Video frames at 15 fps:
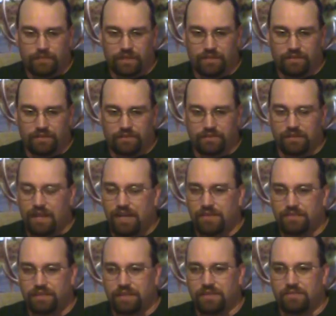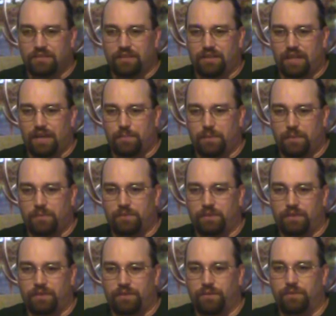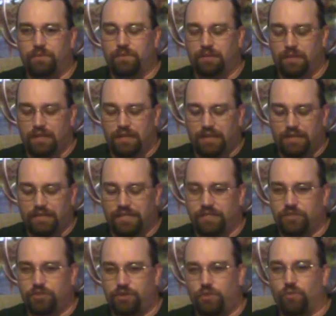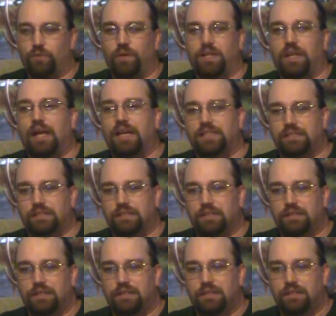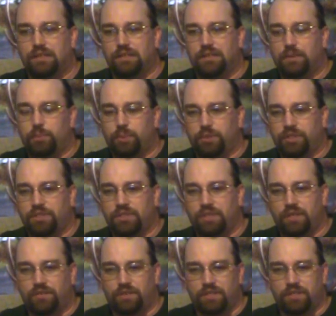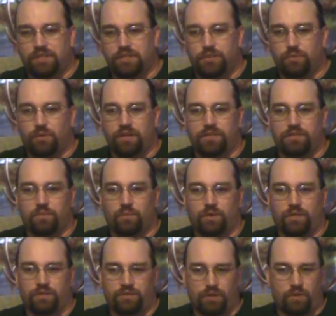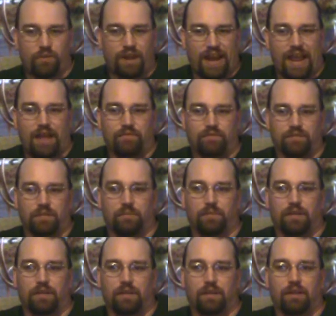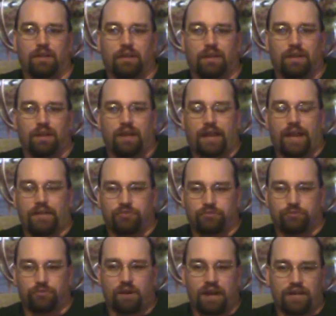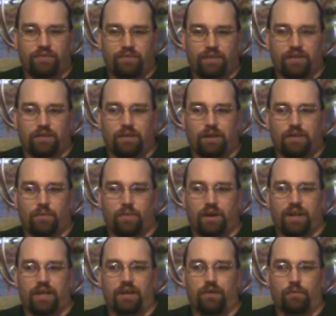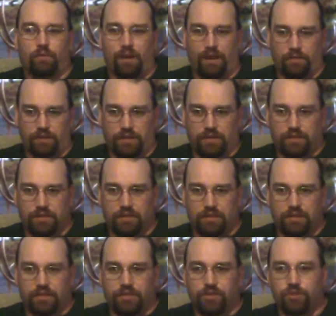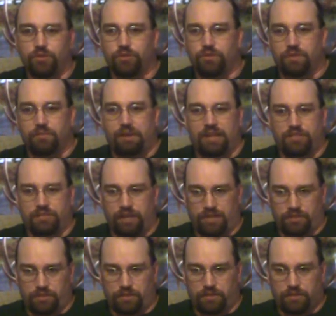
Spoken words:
There's a lot of things that a lot of people can do. They just don't realize it. Put yourself in a situation where you don't have something and try to figure out a way around it. Use your imagination.